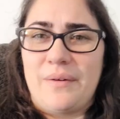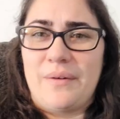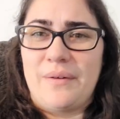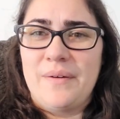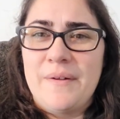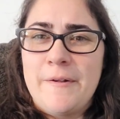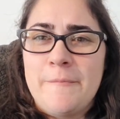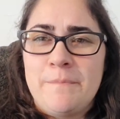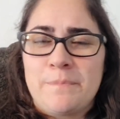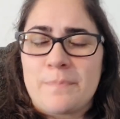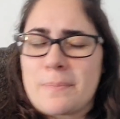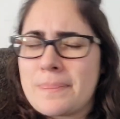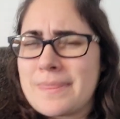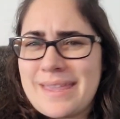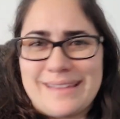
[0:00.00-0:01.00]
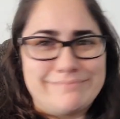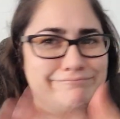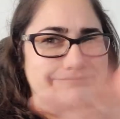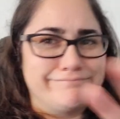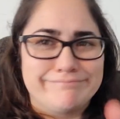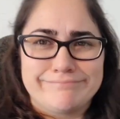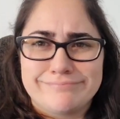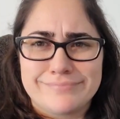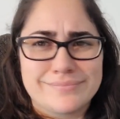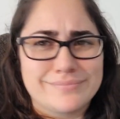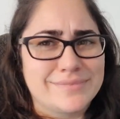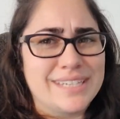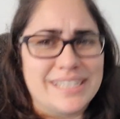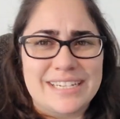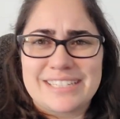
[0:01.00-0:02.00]
And
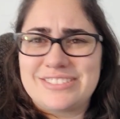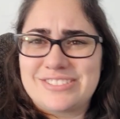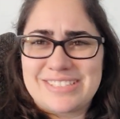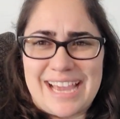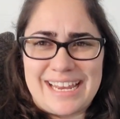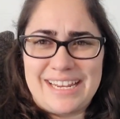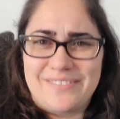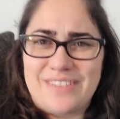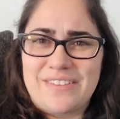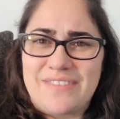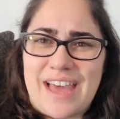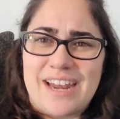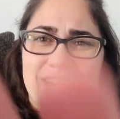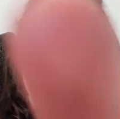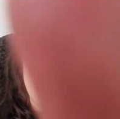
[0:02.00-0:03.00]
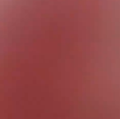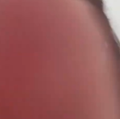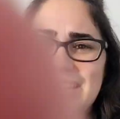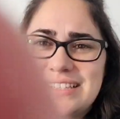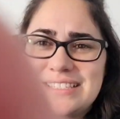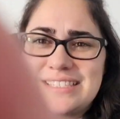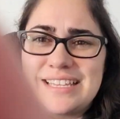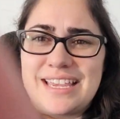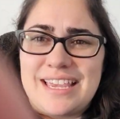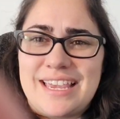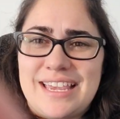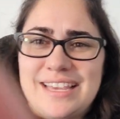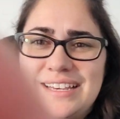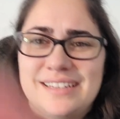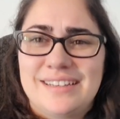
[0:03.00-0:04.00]
I'm gonna kind of give that a try and
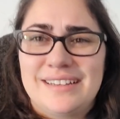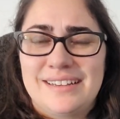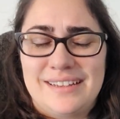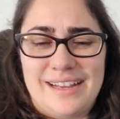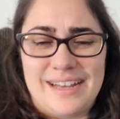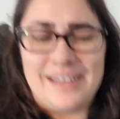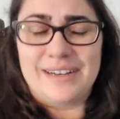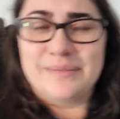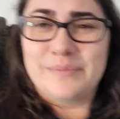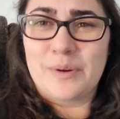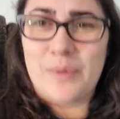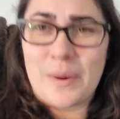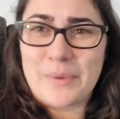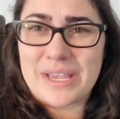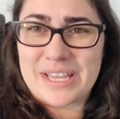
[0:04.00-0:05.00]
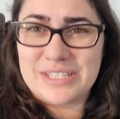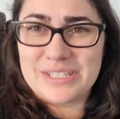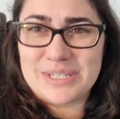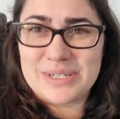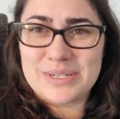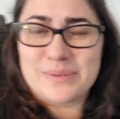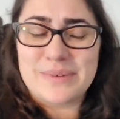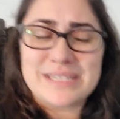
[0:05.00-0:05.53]
see what we can do.